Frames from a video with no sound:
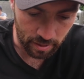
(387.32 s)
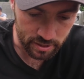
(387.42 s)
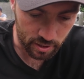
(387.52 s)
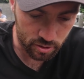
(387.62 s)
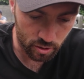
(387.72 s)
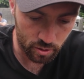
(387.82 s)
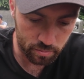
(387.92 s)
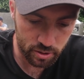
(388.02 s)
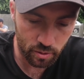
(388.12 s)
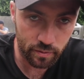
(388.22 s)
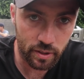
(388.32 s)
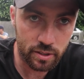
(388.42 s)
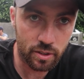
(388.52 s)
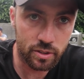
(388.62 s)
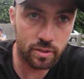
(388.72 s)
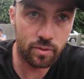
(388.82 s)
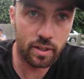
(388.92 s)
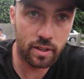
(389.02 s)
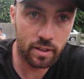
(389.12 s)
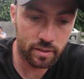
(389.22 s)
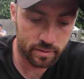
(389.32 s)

Match day two, Brazil versus Costa Rica.